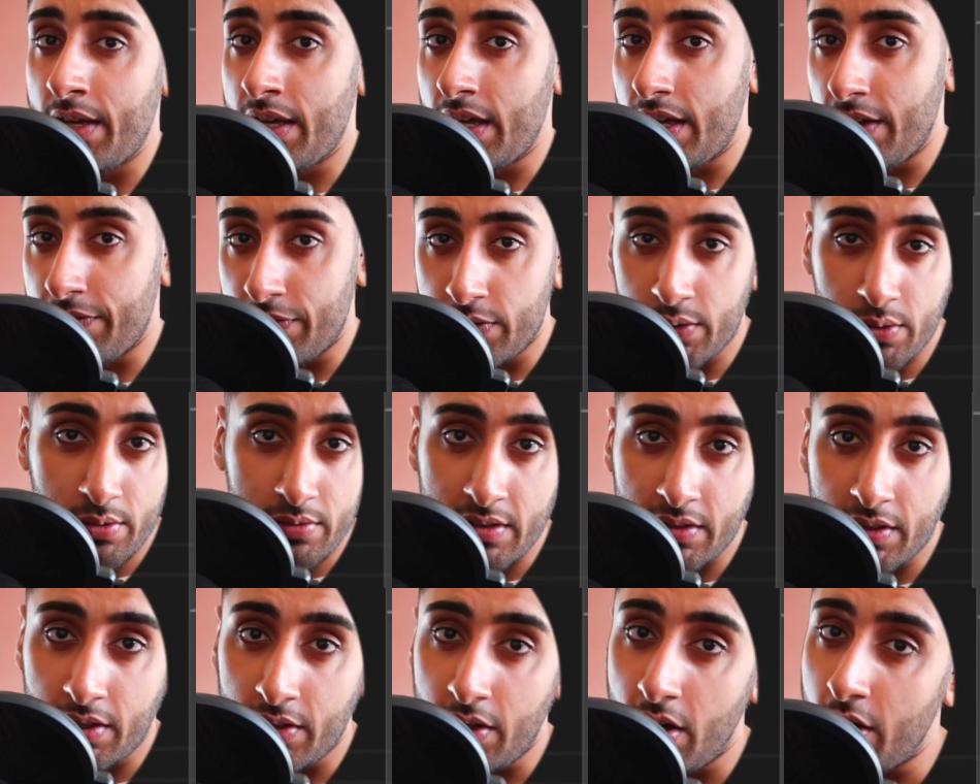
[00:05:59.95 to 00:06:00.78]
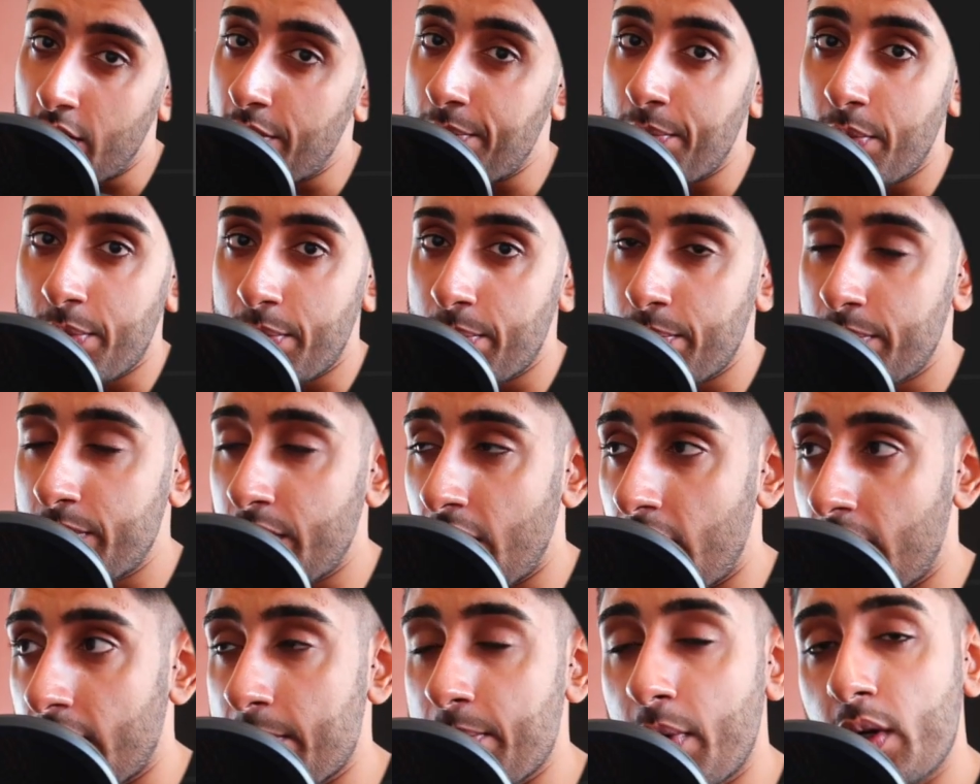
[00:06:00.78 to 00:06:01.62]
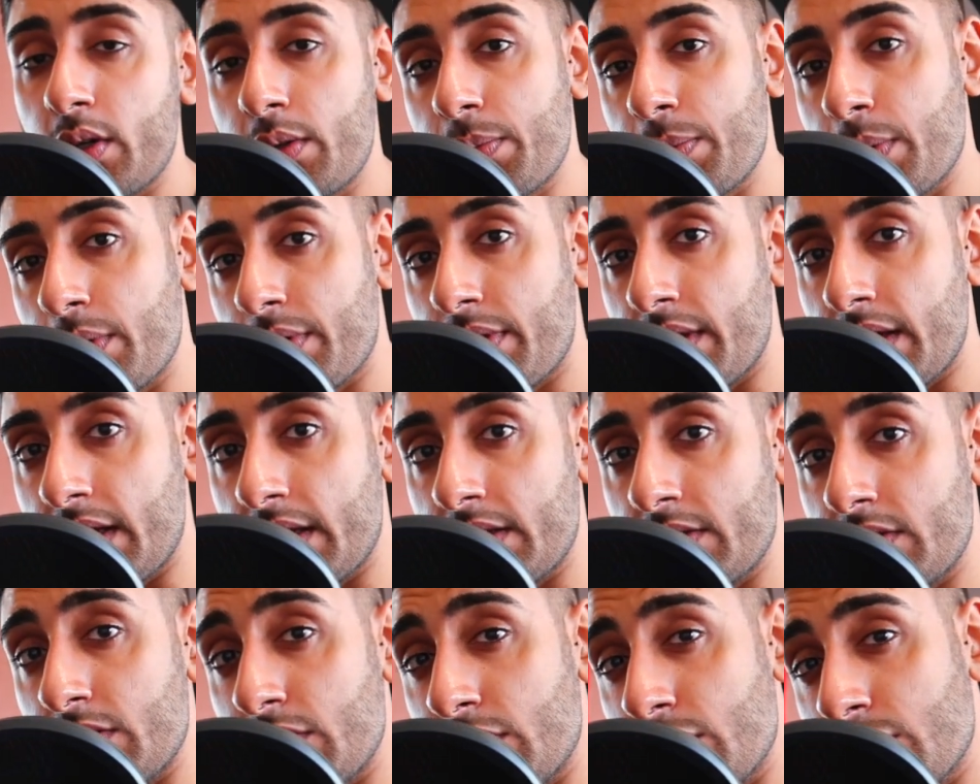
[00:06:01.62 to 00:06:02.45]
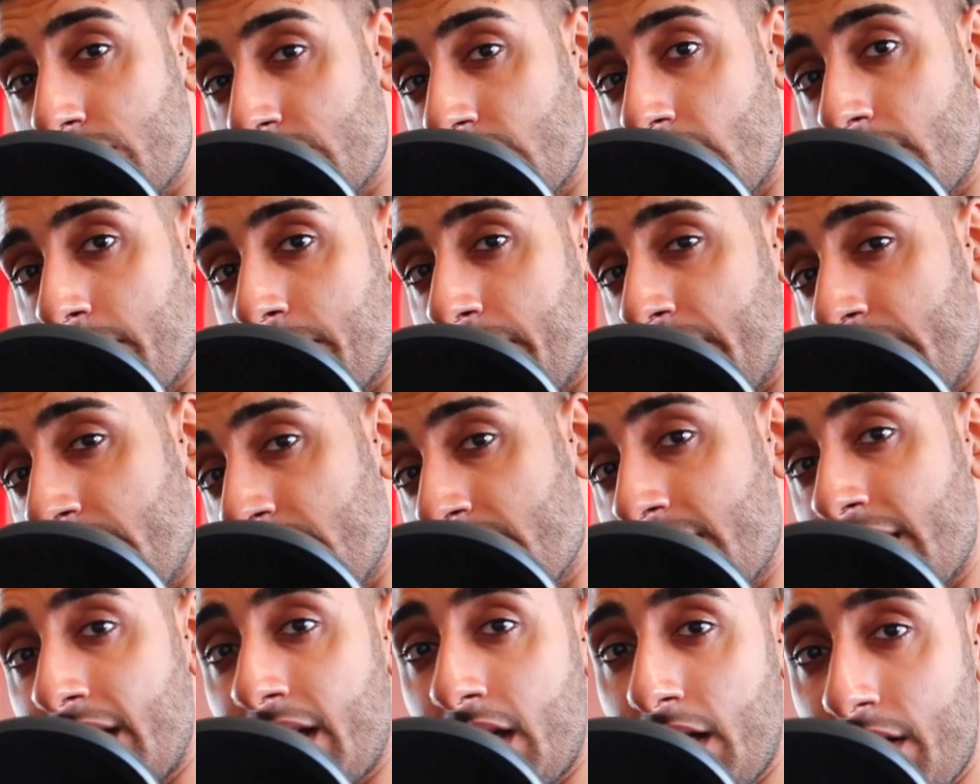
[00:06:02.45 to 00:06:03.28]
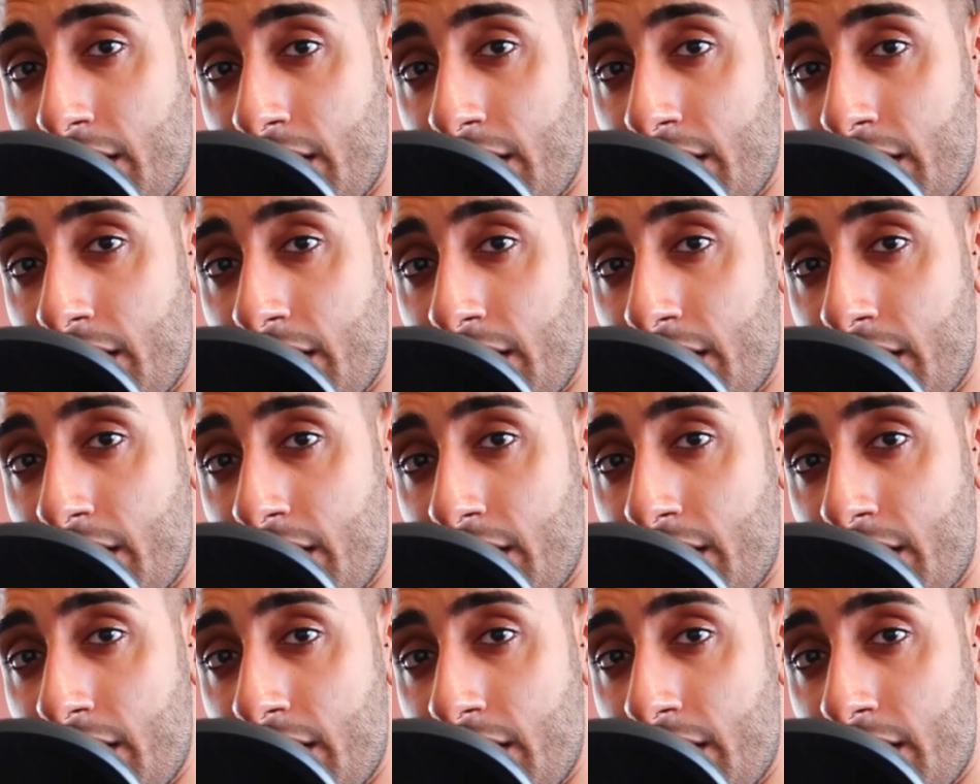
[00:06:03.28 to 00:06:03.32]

If you use it to target, target multiple things, you should be using a